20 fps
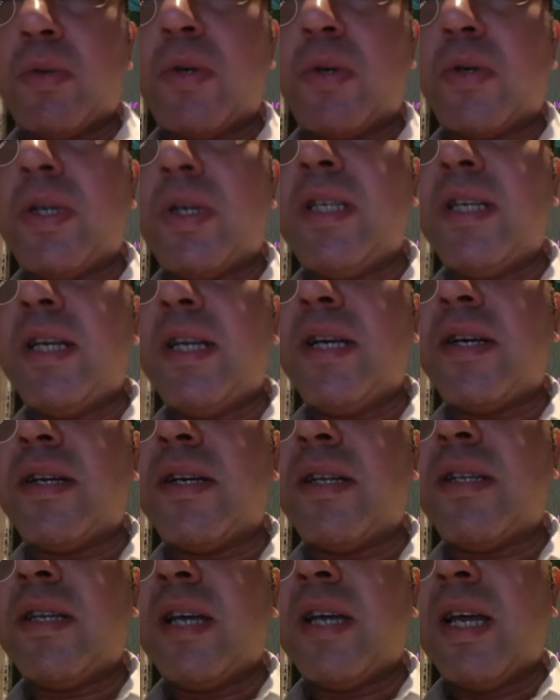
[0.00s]
We already
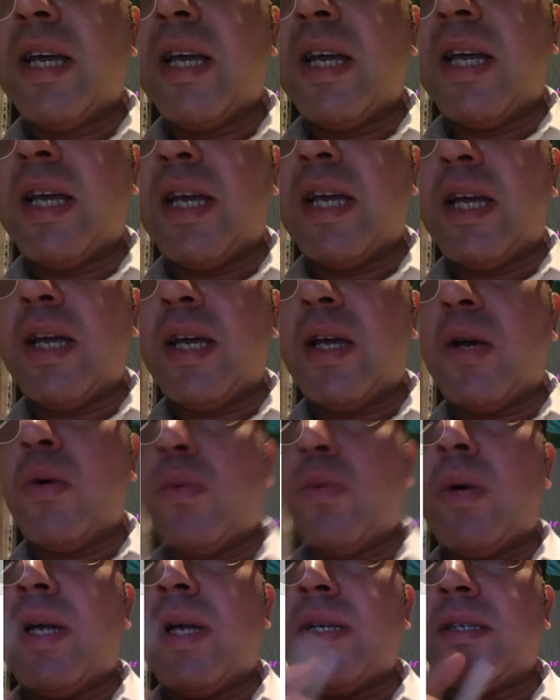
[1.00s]
learned
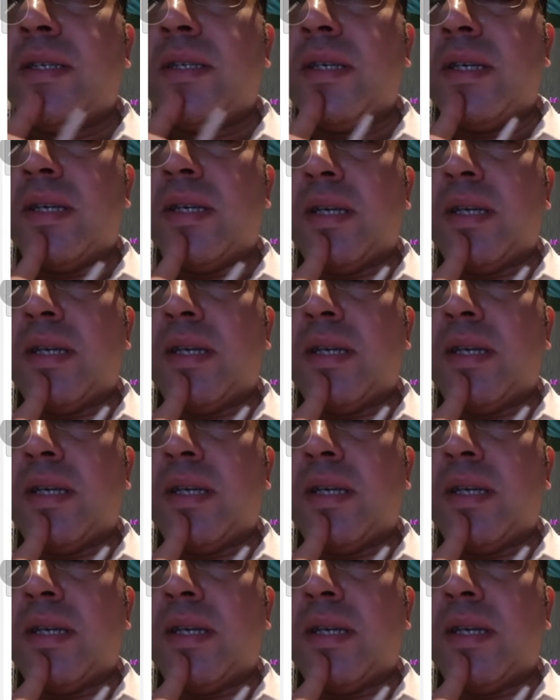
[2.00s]
one